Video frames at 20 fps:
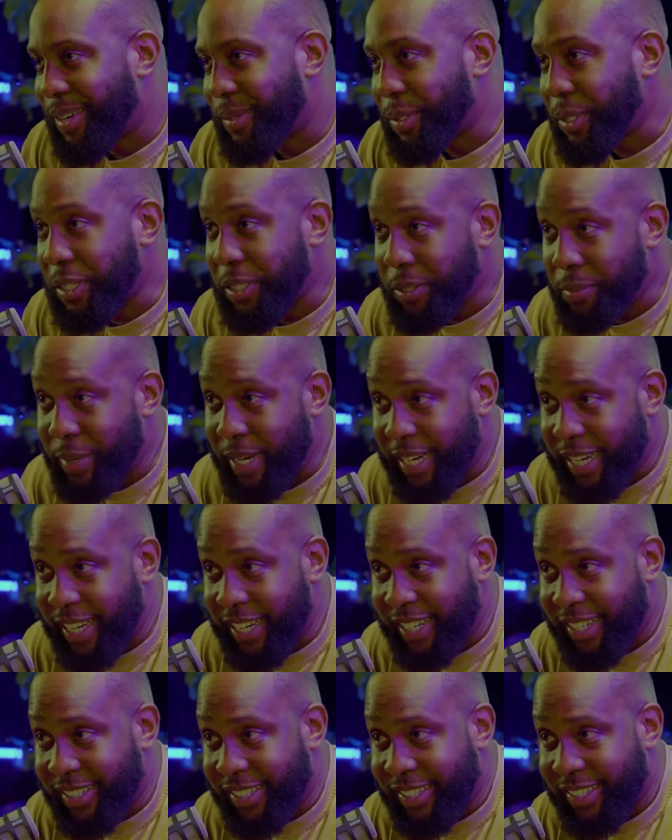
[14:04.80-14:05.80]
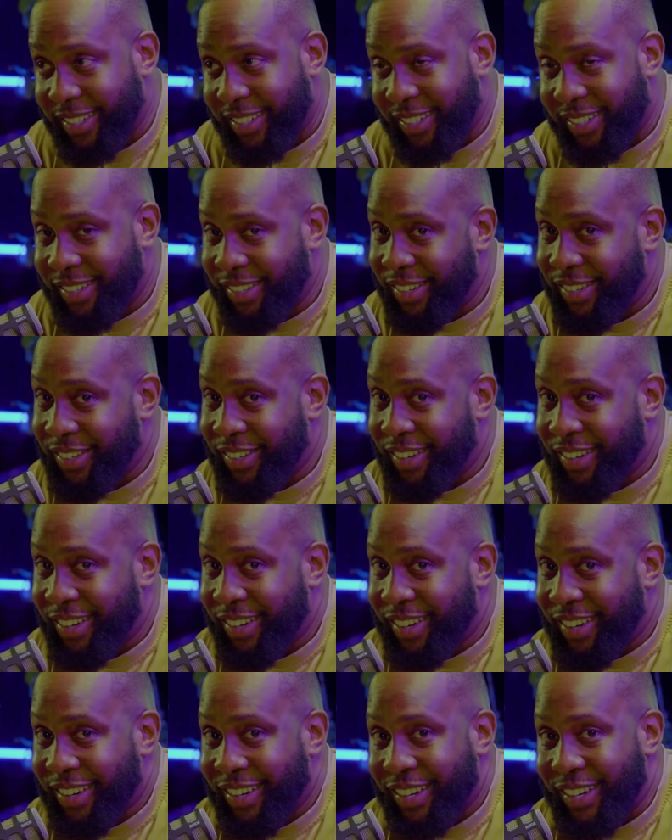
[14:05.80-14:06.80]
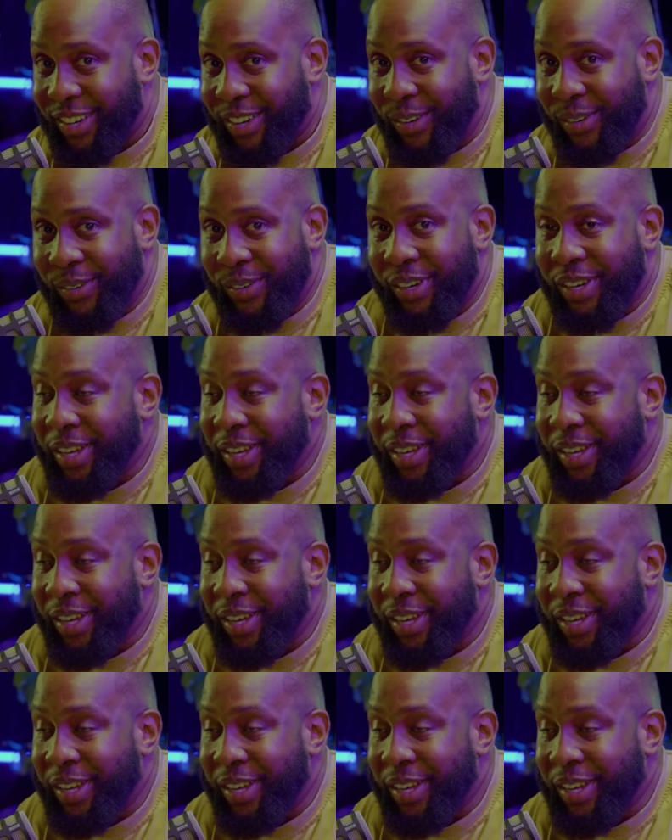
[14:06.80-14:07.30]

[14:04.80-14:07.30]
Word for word: I'm talking to my ladies. You know,